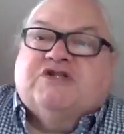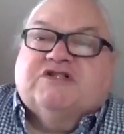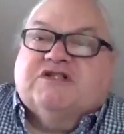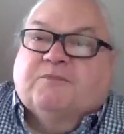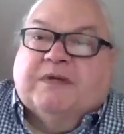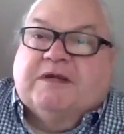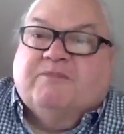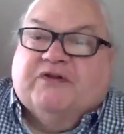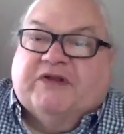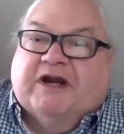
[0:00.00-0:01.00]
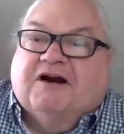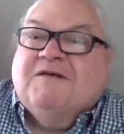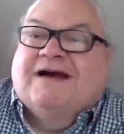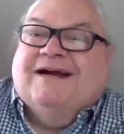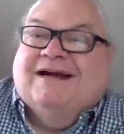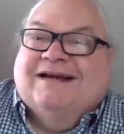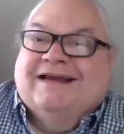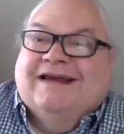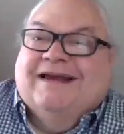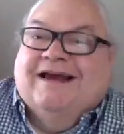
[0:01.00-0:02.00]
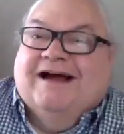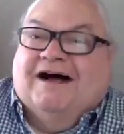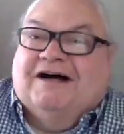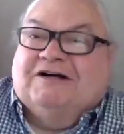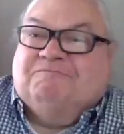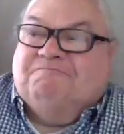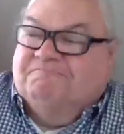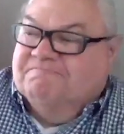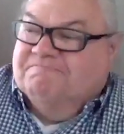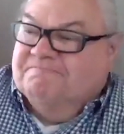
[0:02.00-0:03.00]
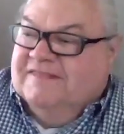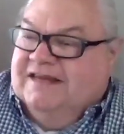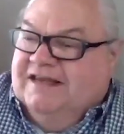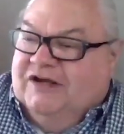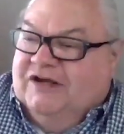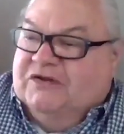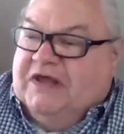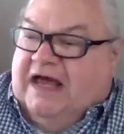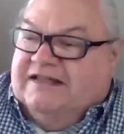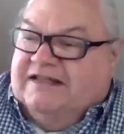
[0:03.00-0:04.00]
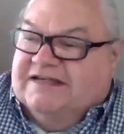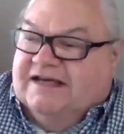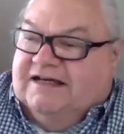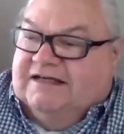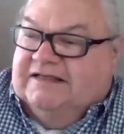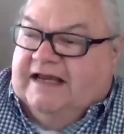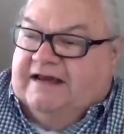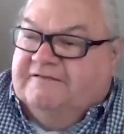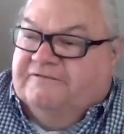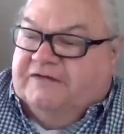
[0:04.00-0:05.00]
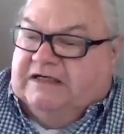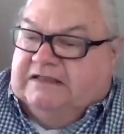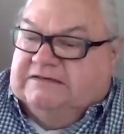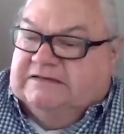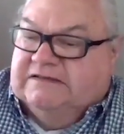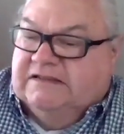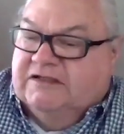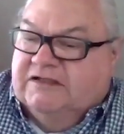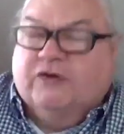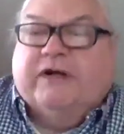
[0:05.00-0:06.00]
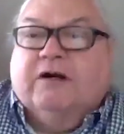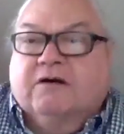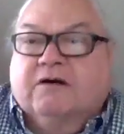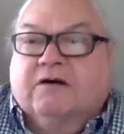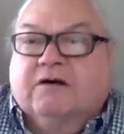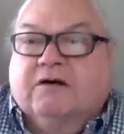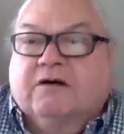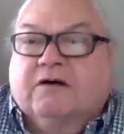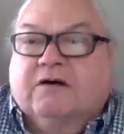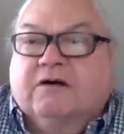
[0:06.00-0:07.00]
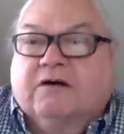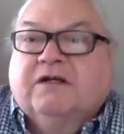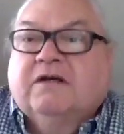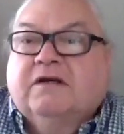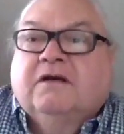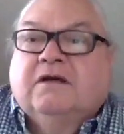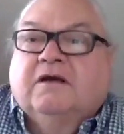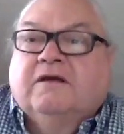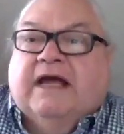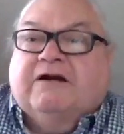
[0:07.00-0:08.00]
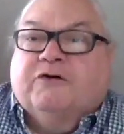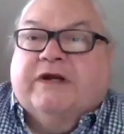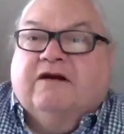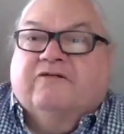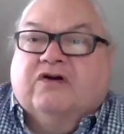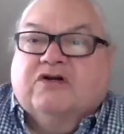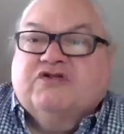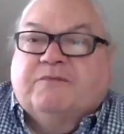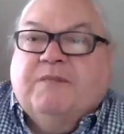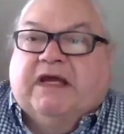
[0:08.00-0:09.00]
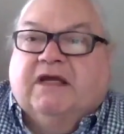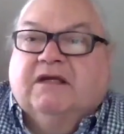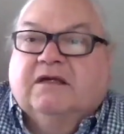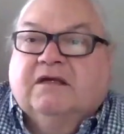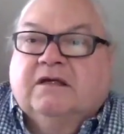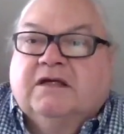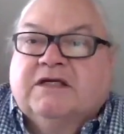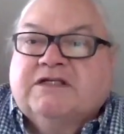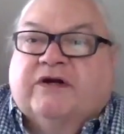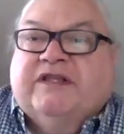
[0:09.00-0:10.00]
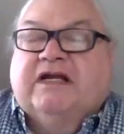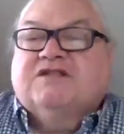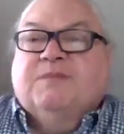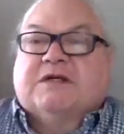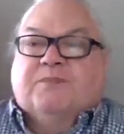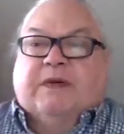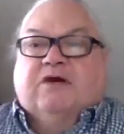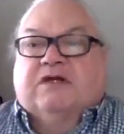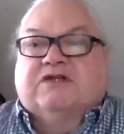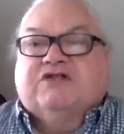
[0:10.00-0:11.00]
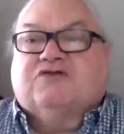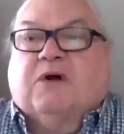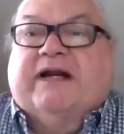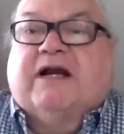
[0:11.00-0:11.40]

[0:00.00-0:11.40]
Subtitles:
of people there um, that have triggered that creative urge in me. So I think it's much bigger than just writing a